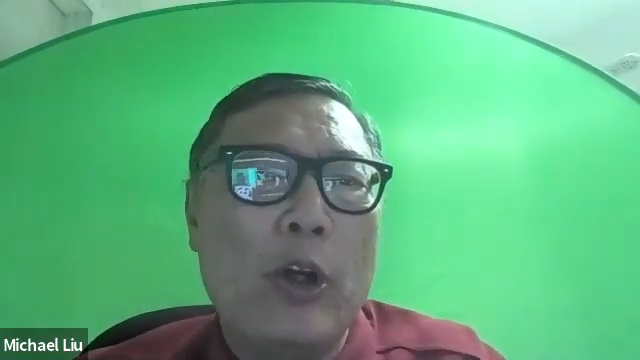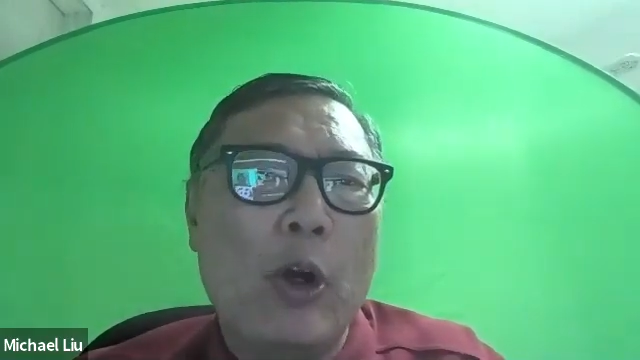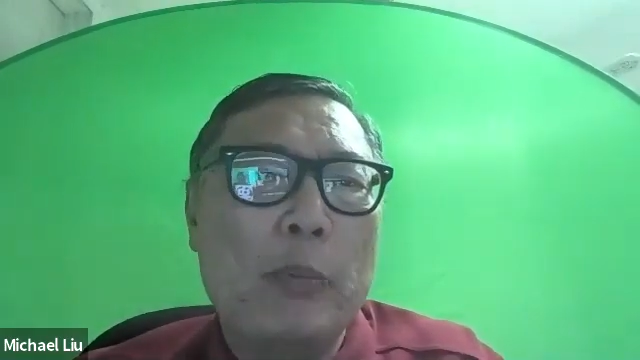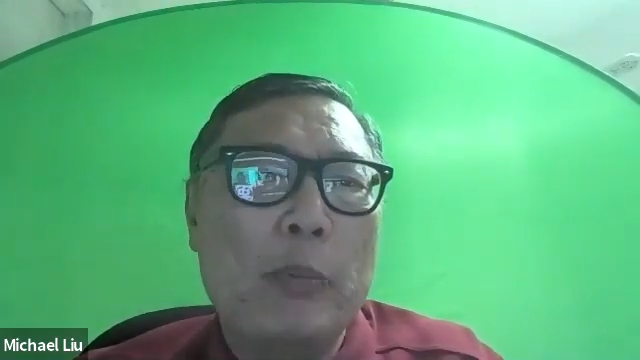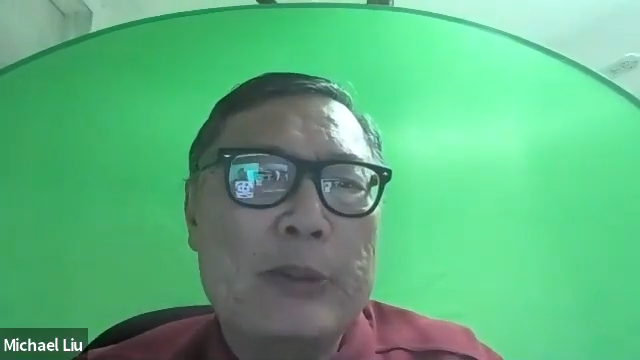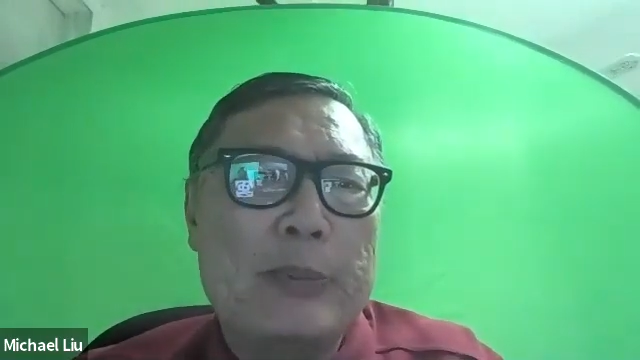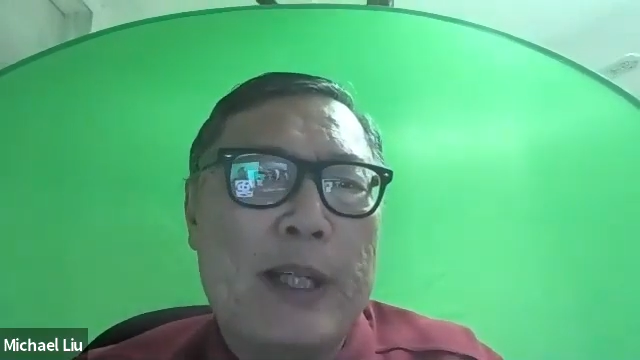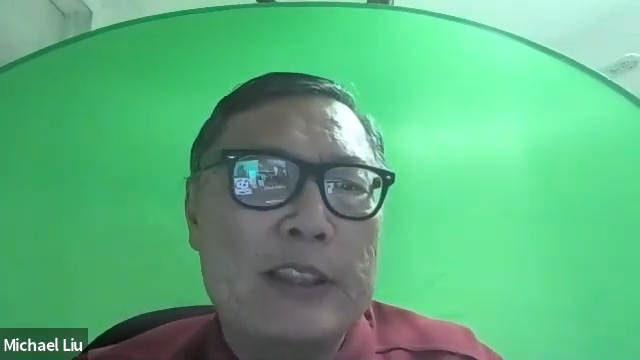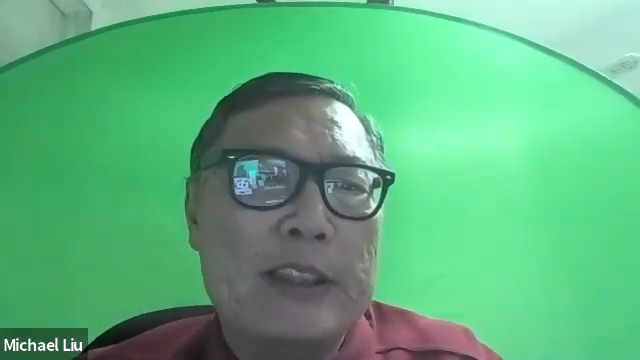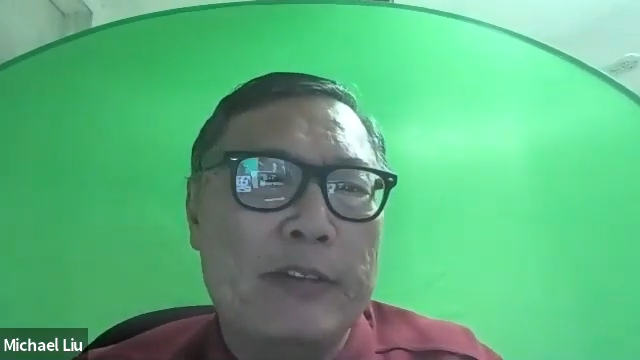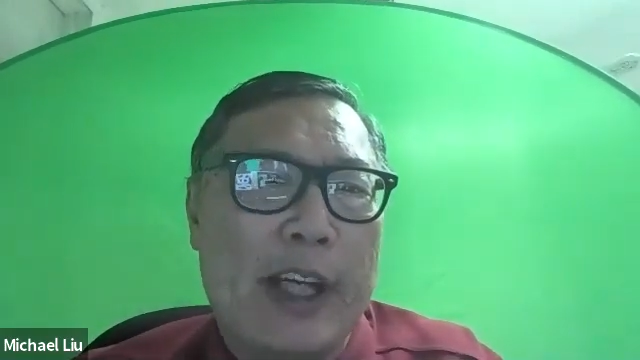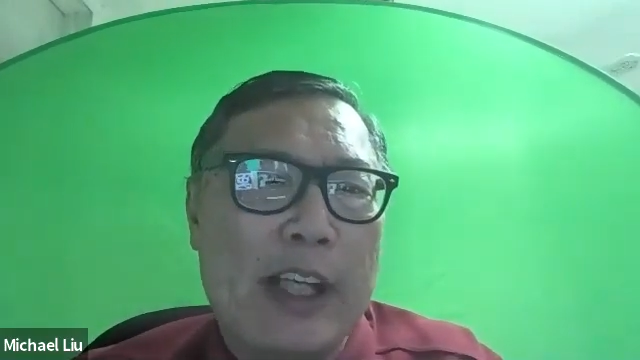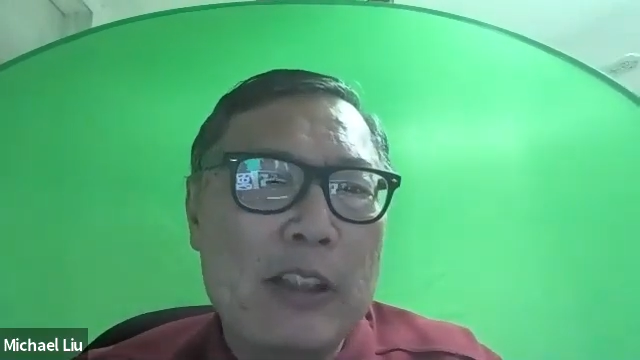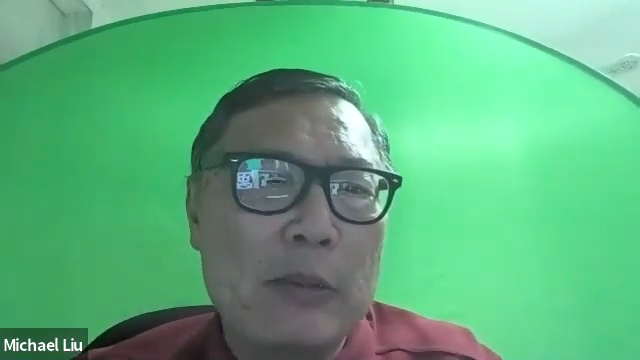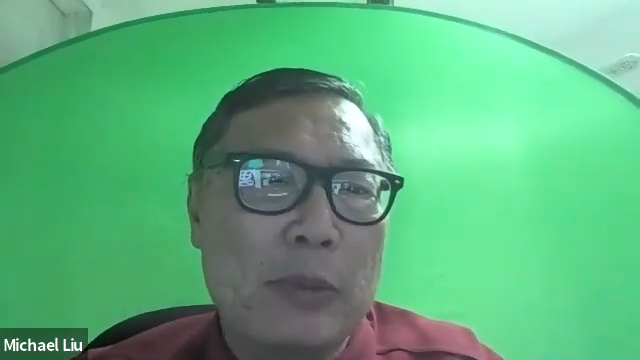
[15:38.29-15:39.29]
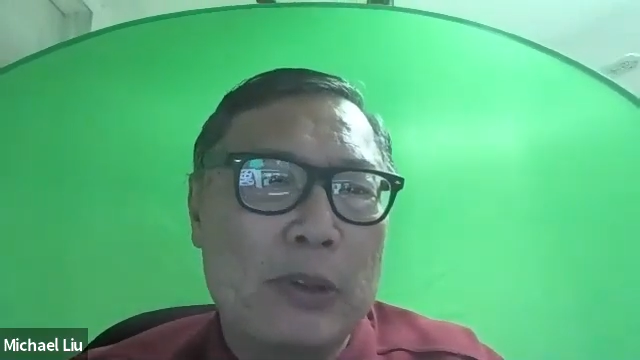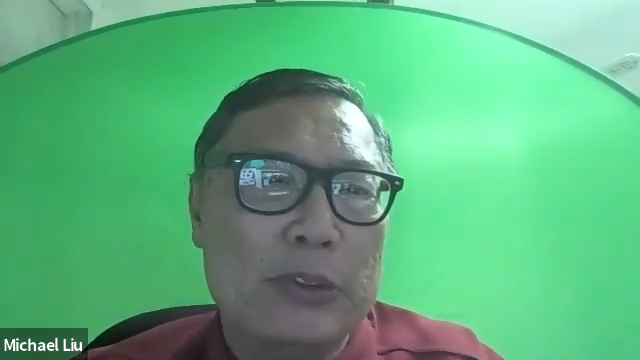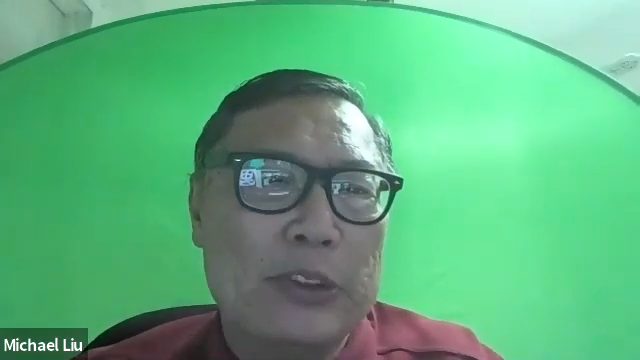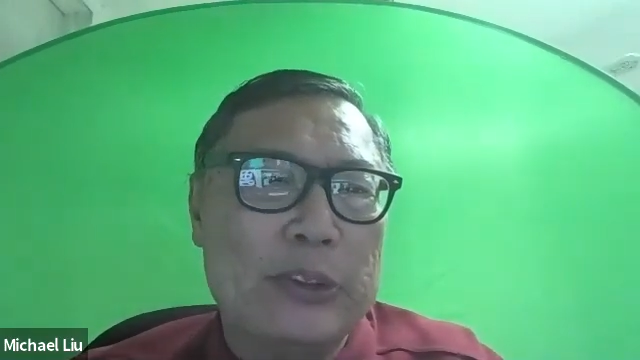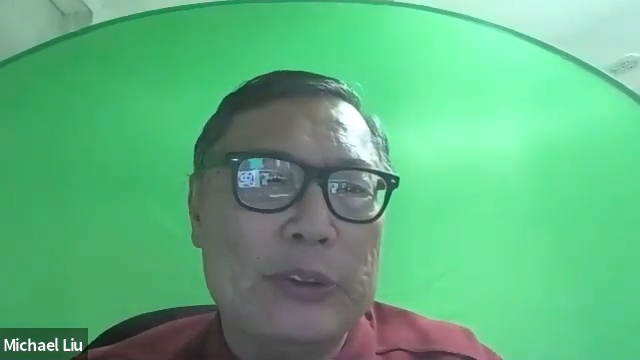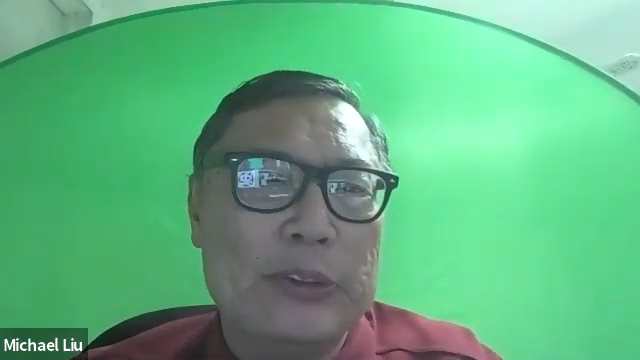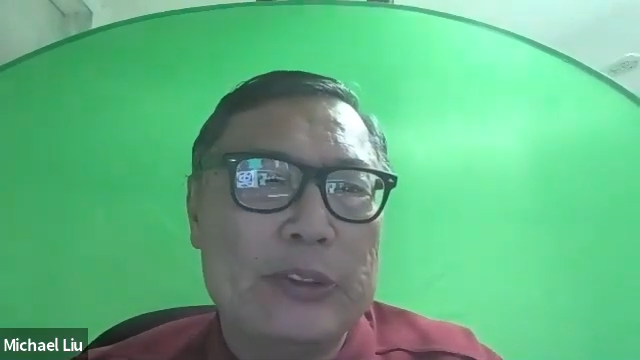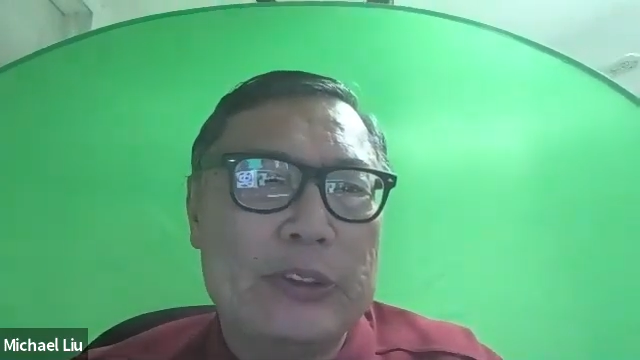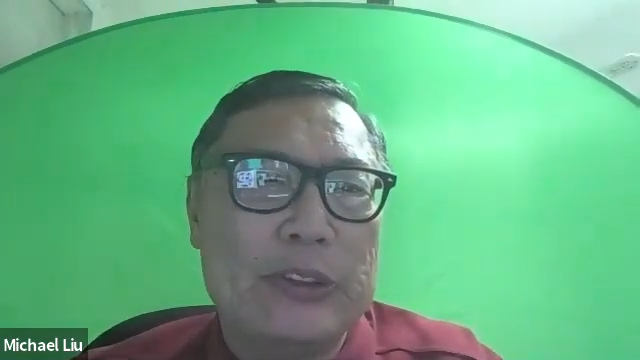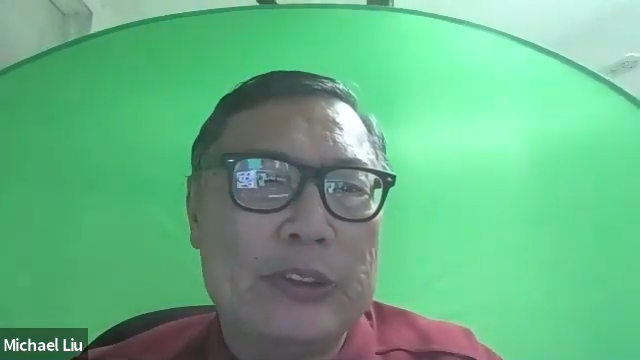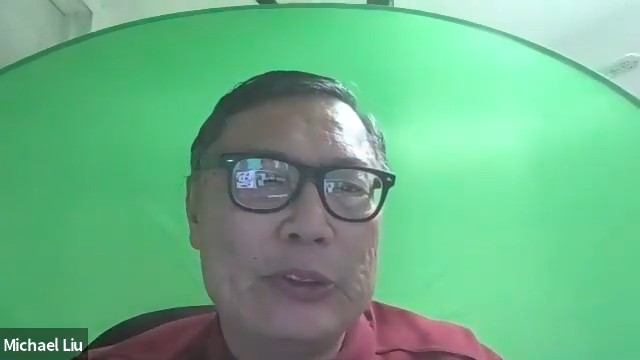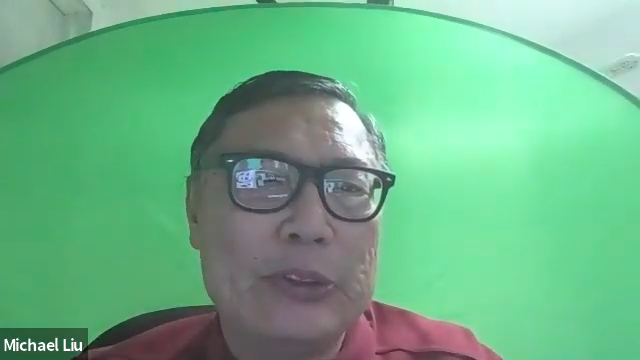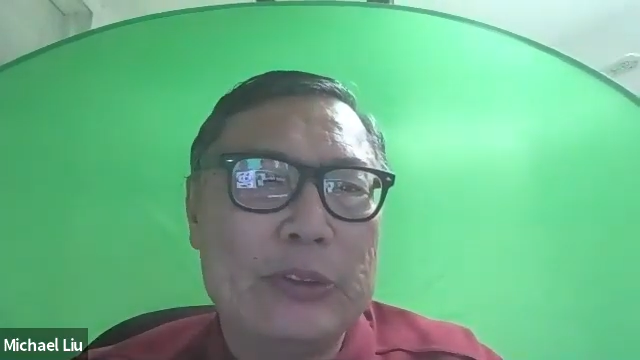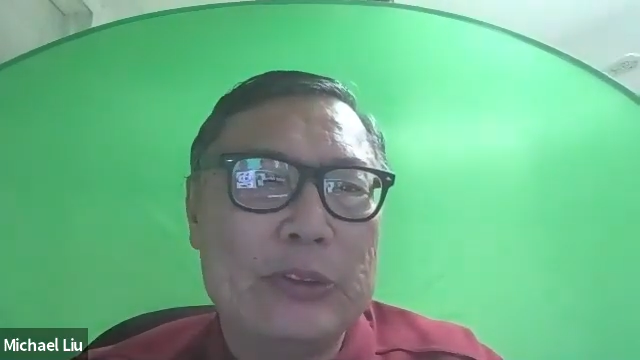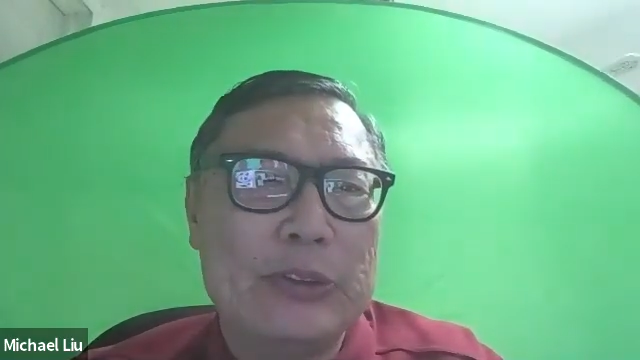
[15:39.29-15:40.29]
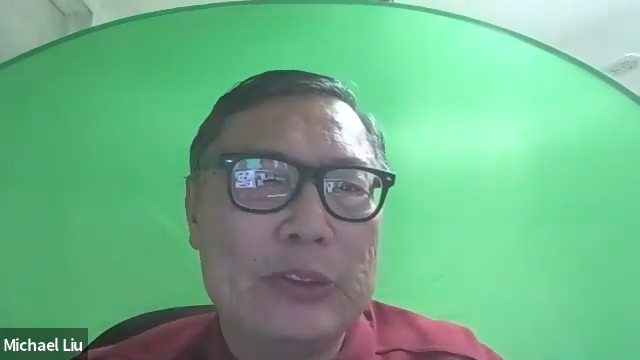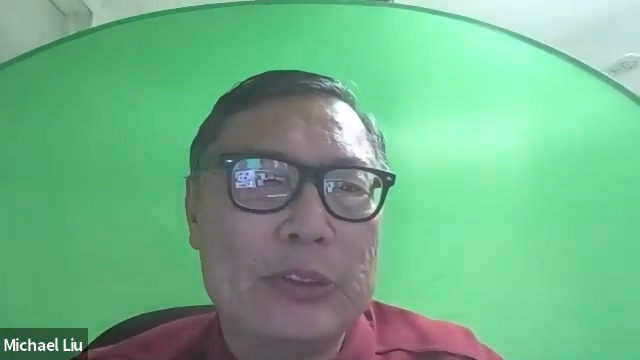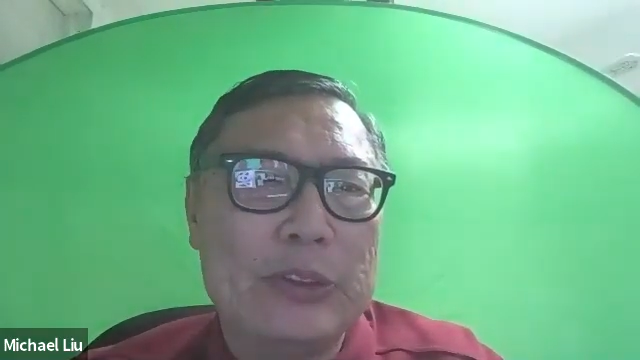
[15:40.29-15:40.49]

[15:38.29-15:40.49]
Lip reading: open space available to